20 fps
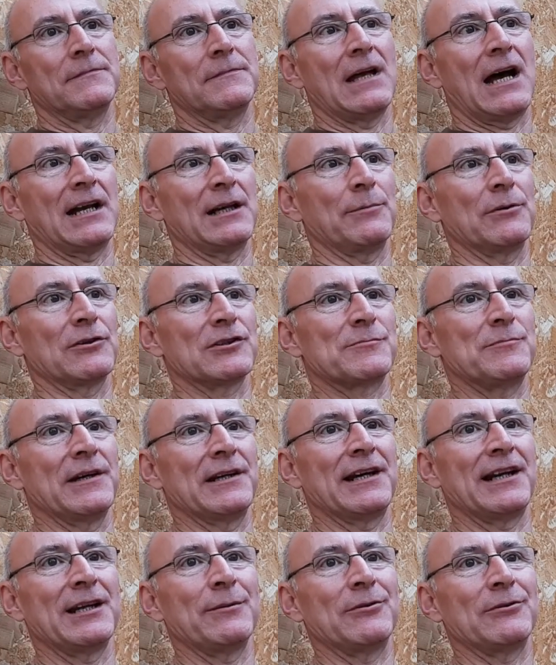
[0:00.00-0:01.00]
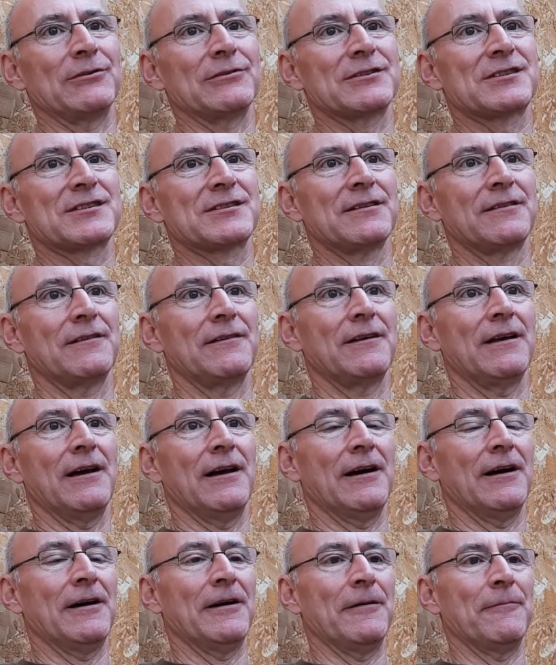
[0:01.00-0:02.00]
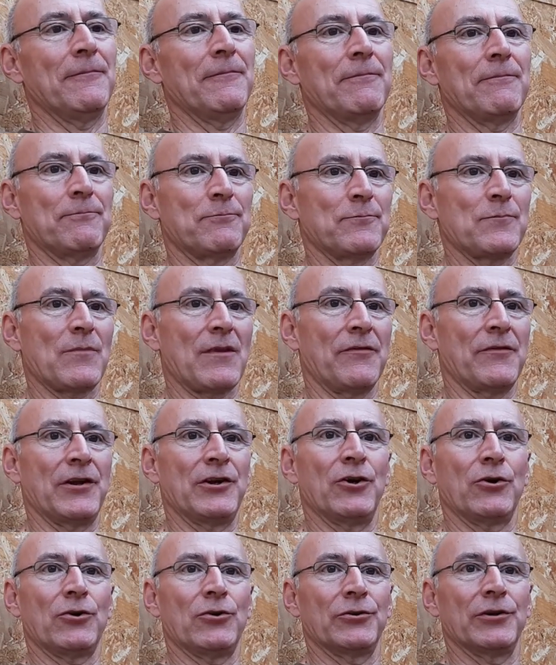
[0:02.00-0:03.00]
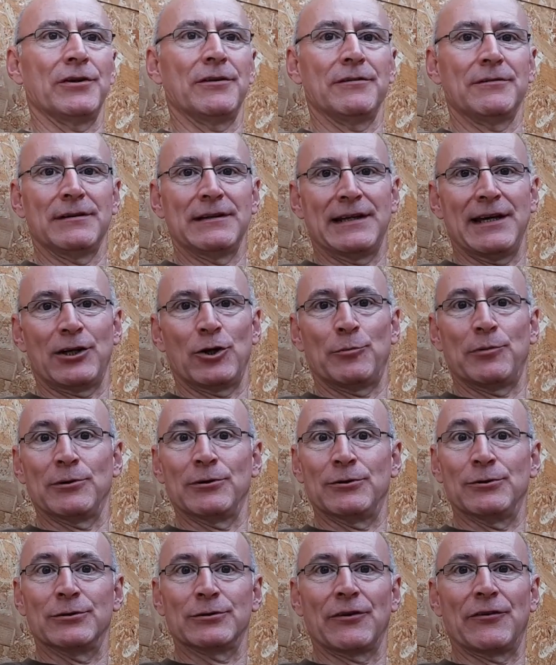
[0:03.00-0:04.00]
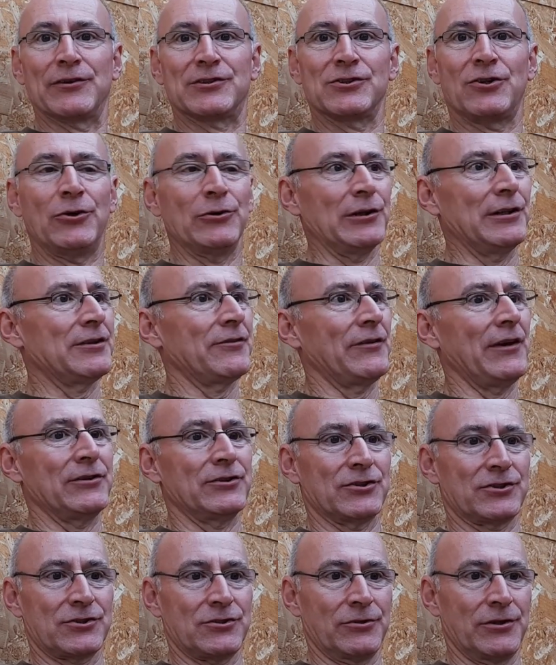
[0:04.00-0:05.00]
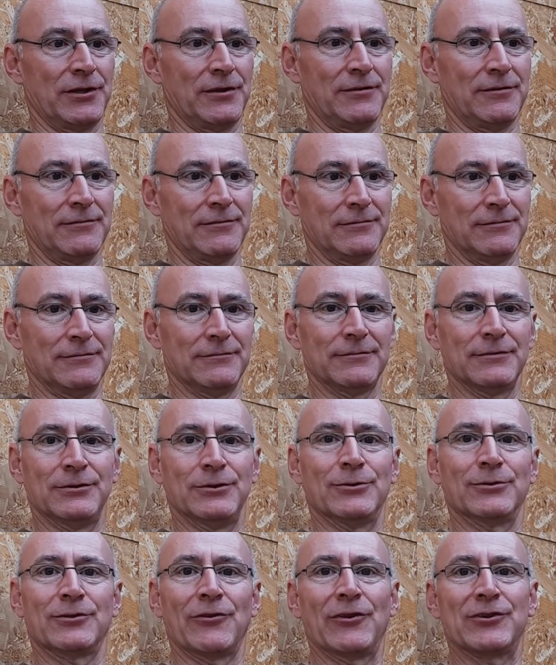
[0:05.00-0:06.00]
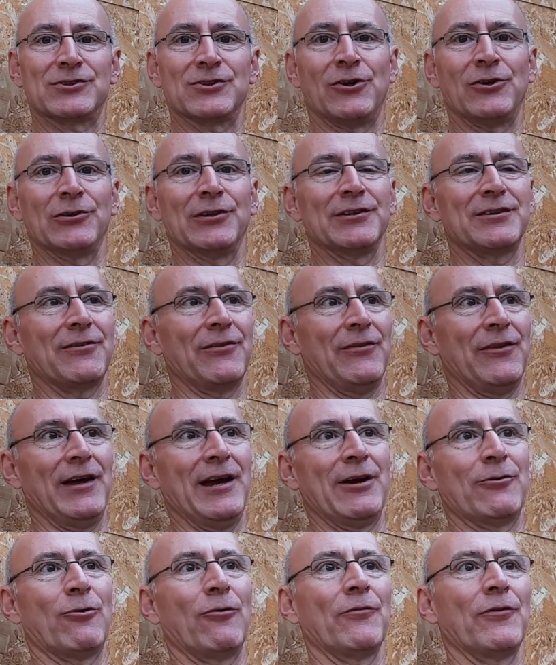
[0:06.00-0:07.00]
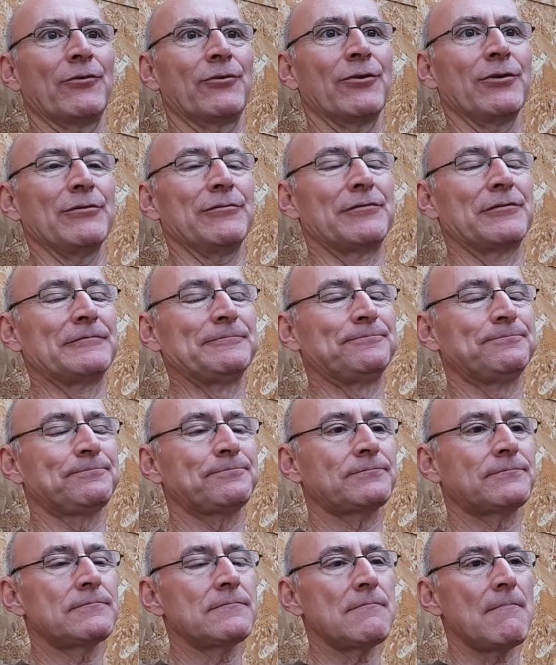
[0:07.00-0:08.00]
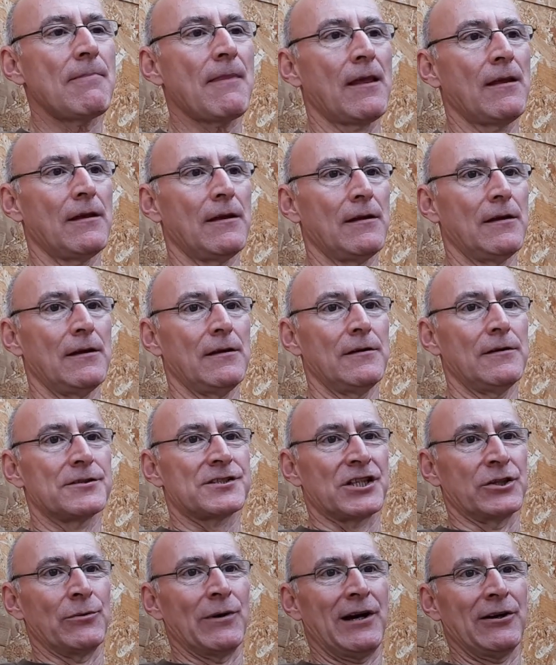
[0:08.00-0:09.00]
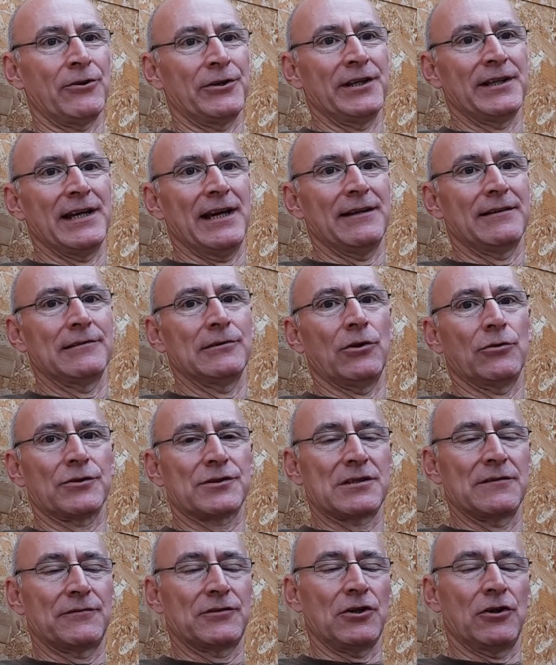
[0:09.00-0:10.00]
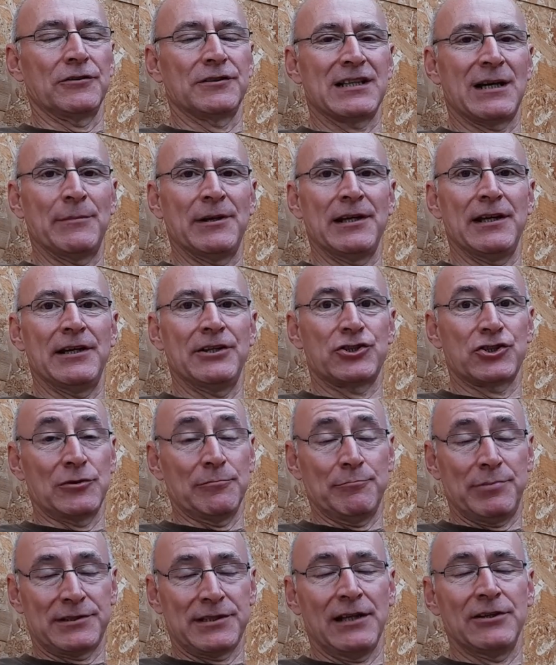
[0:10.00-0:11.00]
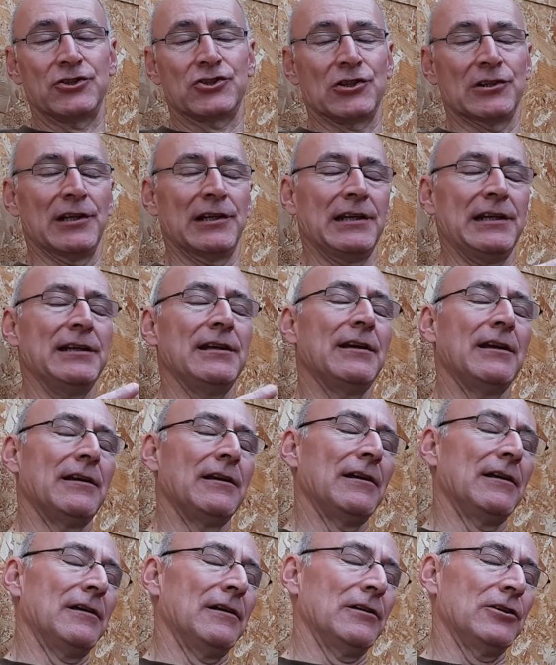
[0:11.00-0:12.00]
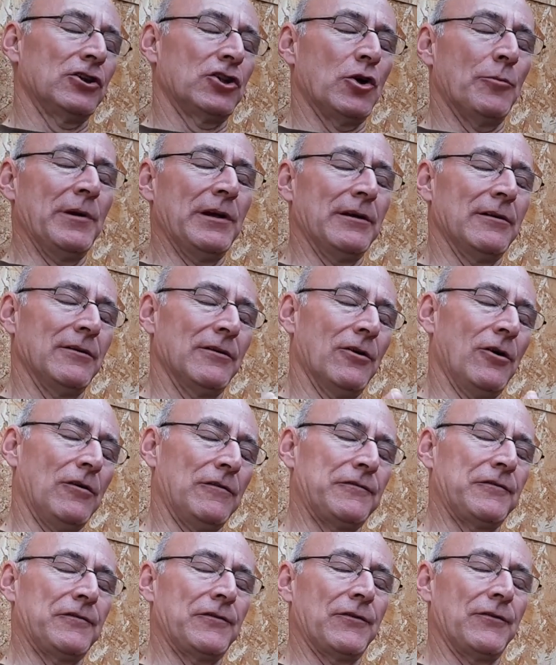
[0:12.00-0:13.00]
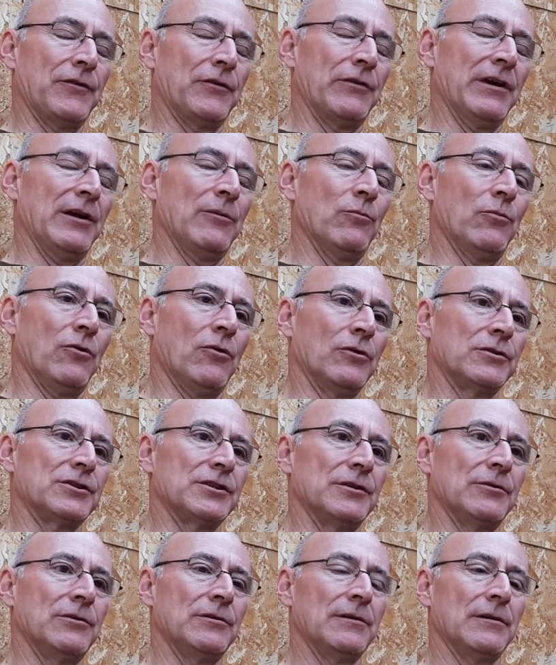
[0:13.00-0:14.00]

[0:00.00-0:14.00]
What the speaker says: animals being animals, they're not going to get up and go to the toilet, they're just going to go to the toilet there on the roof. So you are going to get lots of contamination potentially coming off the rainwater